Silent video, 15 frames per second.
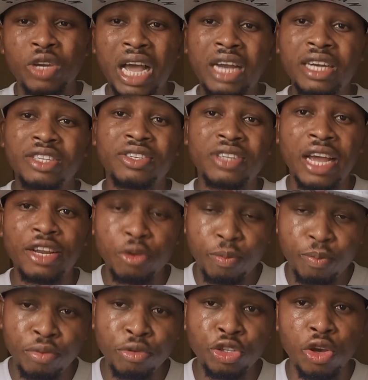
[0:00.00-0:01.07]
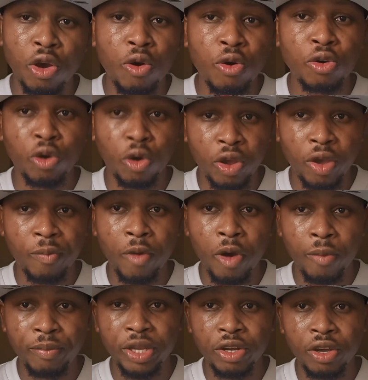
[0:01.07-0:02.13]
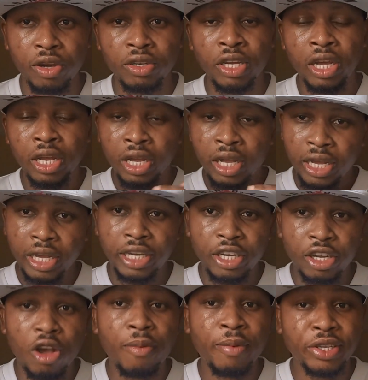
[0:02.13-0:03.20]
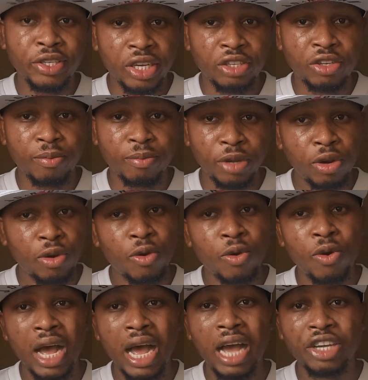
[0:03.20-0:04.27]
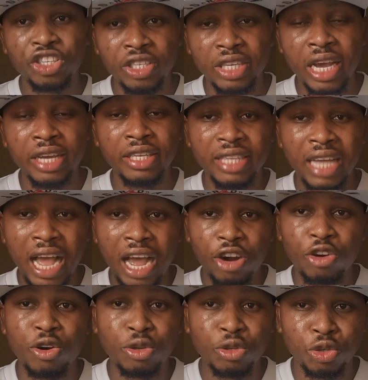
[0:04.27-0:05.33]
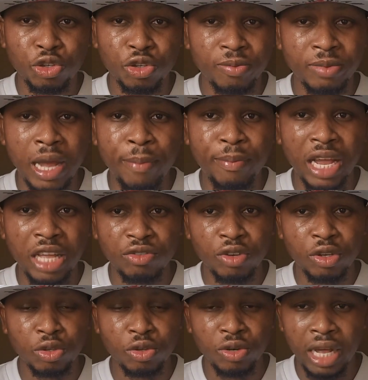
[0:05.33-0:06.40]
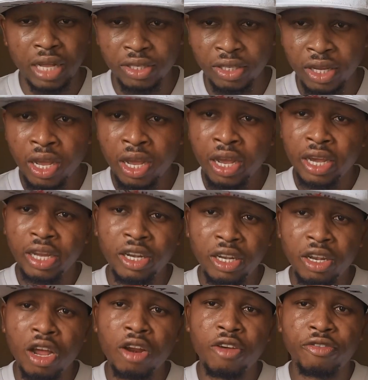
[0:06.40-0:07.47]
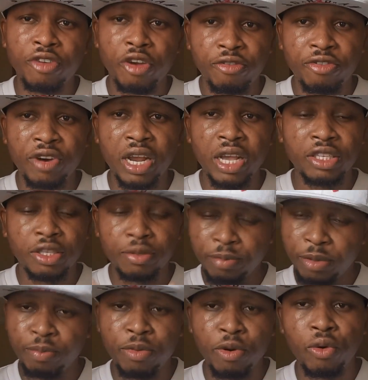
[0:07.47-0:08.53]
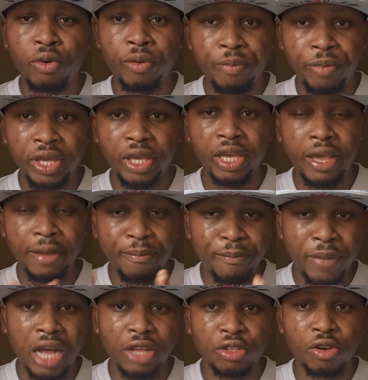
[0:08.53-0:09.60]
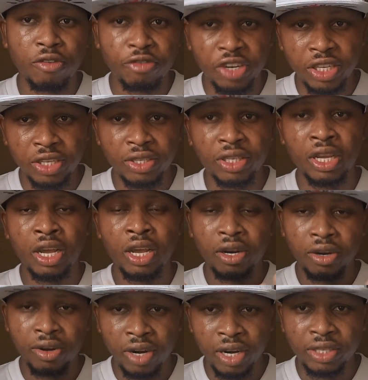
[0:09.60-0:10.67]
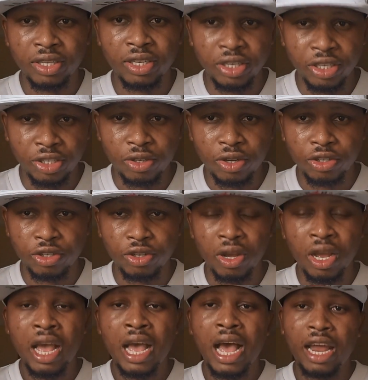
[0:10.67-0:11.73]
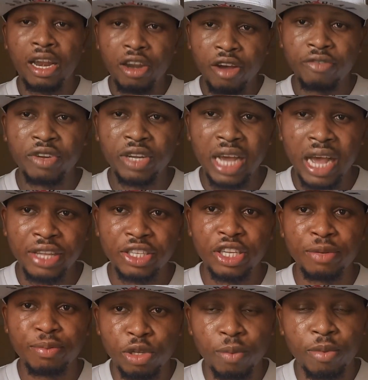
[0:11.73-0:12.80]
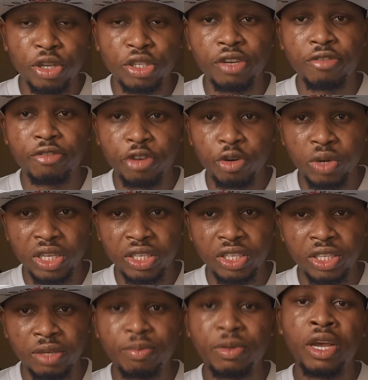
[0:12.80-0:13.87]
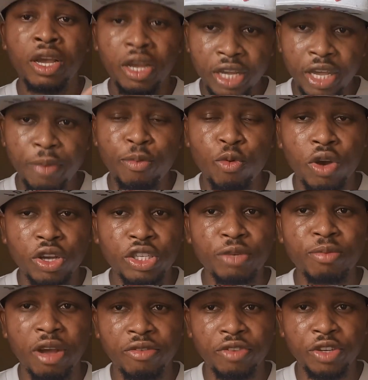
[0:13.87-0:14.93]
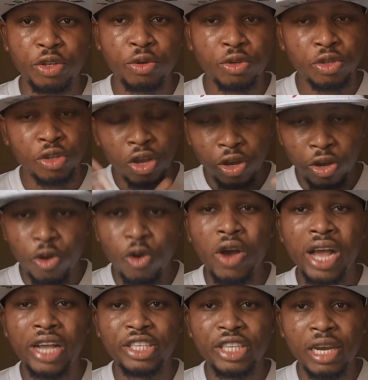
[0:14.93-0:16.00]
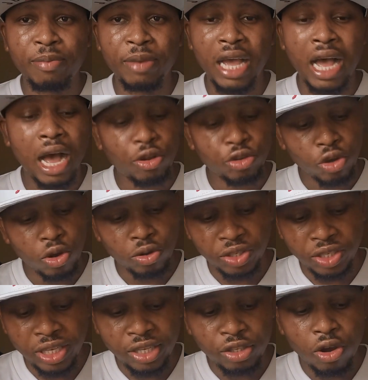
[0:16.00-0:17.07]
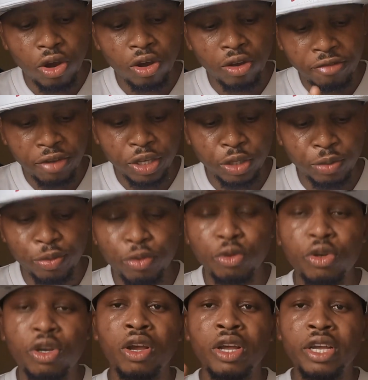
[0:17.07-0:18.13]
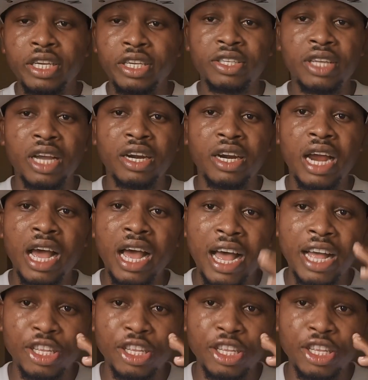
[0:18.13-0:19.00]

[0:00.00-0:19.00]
you can decide to put your own opinion in the comment section below and share it across social media platforms so that a lot of your friends, people, will be a part of this great discussion. I love you guys. Keep supporting FreeWestZip. Keep watching my videos. Go and check me out on TikTok, Facebook, Instagram,